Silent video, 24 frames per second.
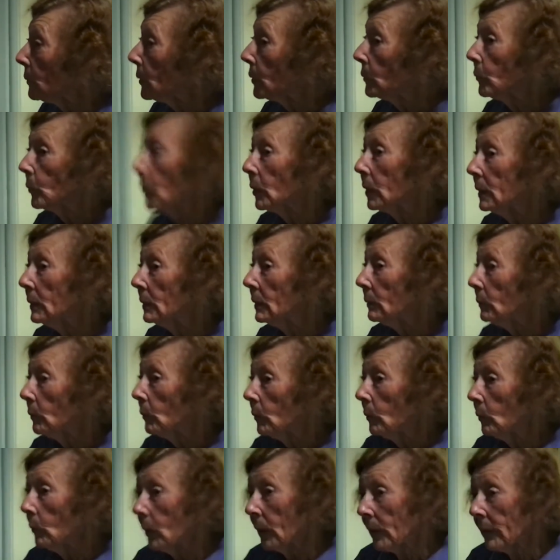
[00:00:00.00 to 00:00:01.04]
when we
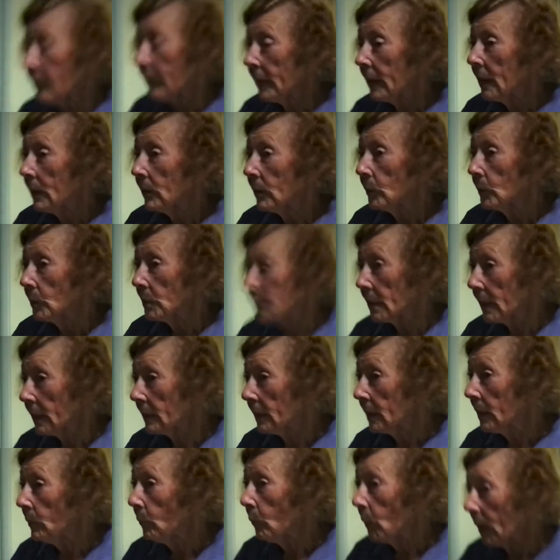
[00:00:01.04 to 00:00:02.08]
went there was
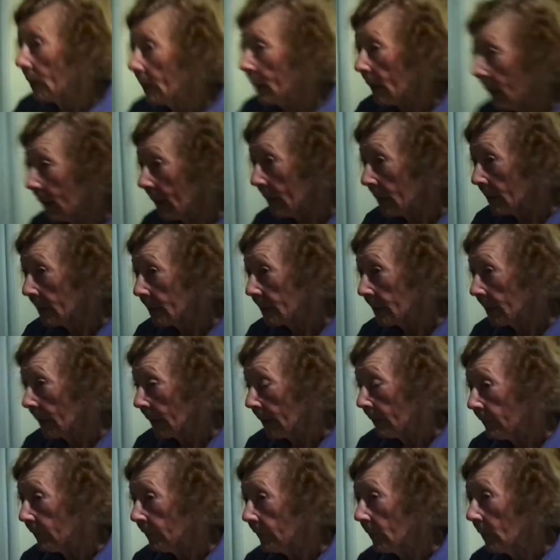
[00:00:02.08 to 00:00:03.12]
only one house
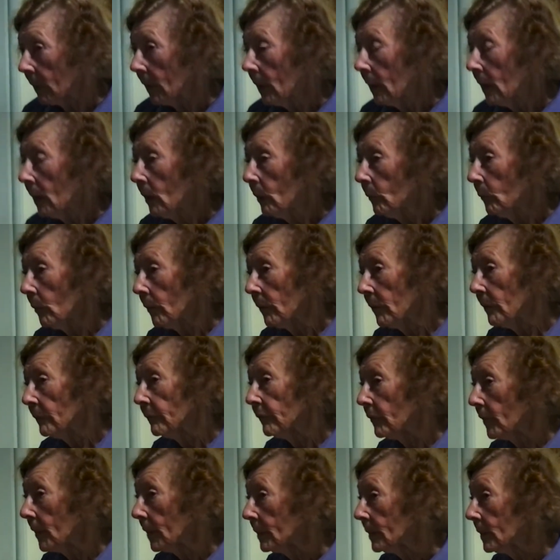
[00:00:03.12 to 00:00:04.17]
left with the
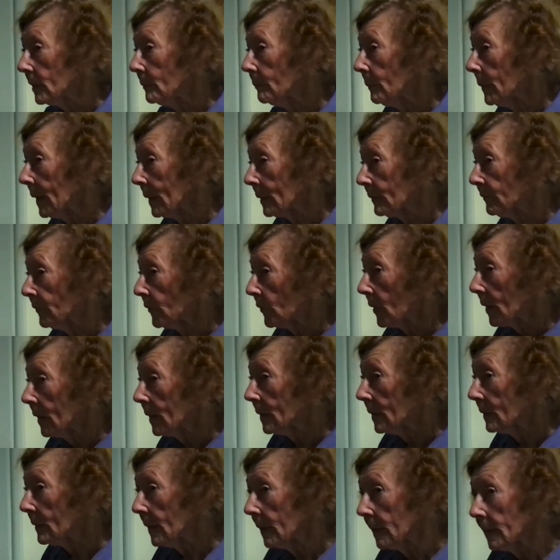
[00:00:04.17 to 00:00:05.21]
front and back
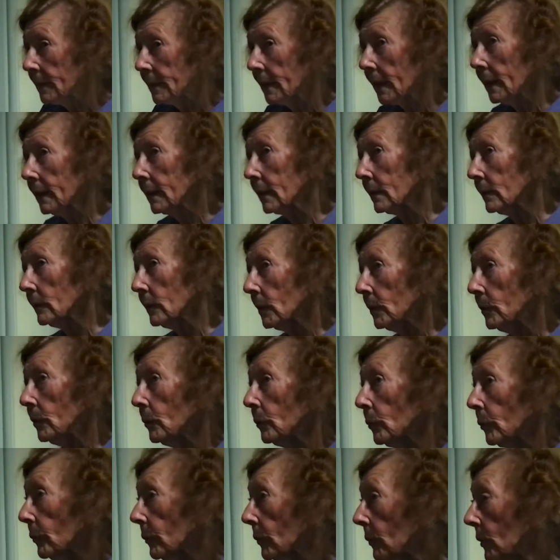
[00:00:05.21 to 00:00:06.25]
veranda. They'd taken the
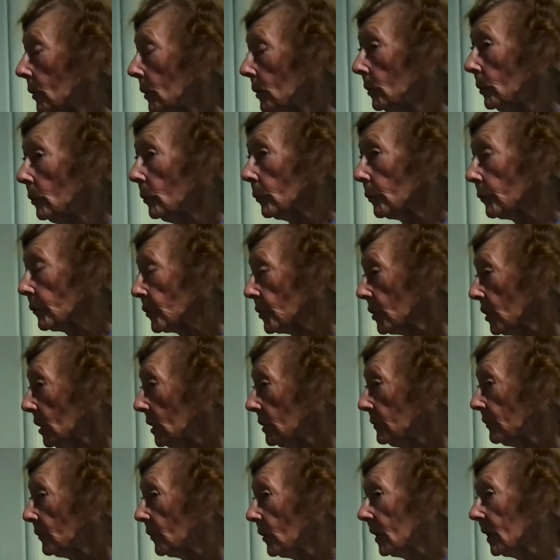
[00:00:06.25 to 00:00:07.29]
north
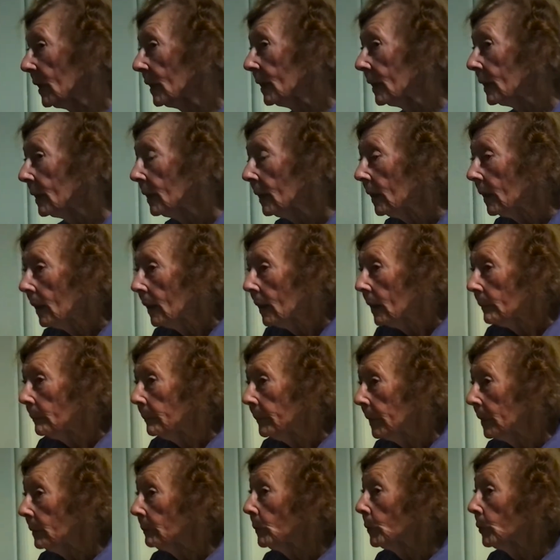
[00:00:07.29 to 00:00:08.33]
side veranda,
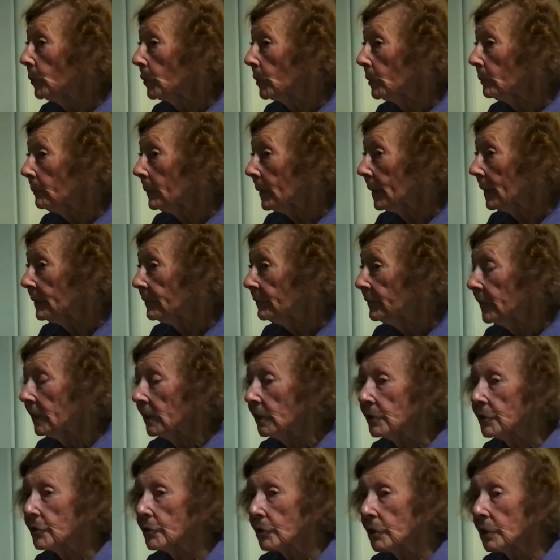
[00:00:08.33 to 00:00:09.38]
big Moreton Bay
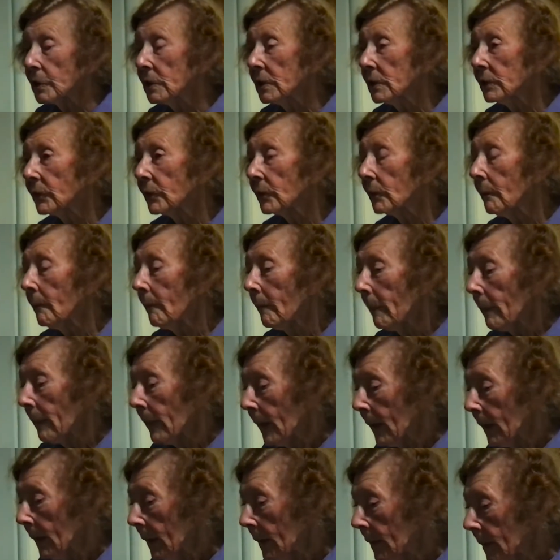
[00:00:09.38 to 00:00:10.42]
fig trees.
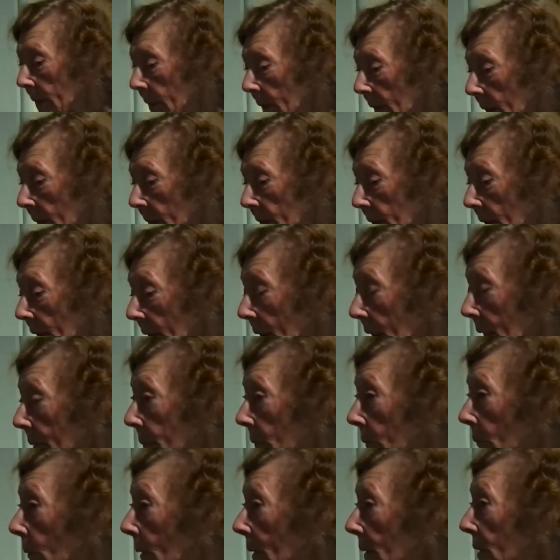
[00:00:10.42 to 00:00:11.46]
Dad dug up a
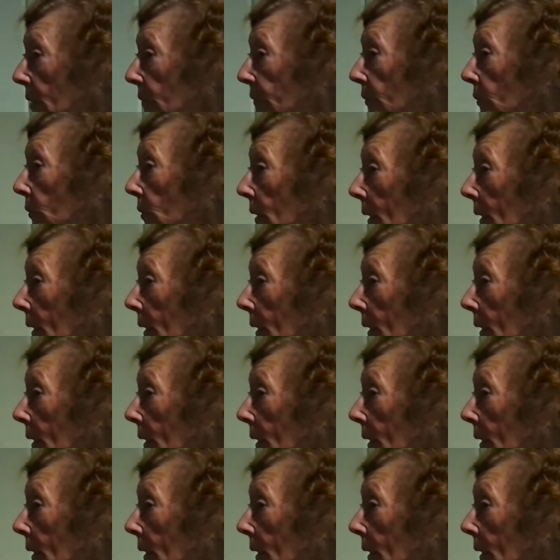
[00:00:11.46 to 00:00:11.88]
wonderful